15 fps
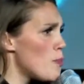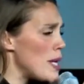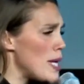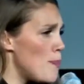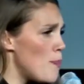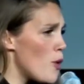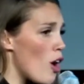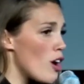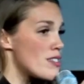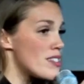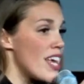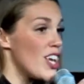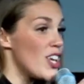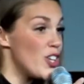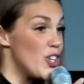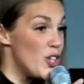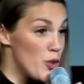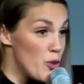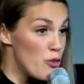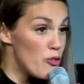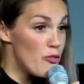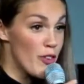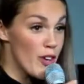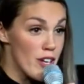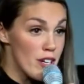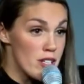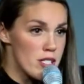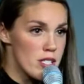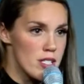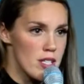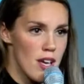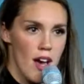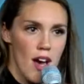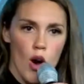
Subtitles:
people are saying you first,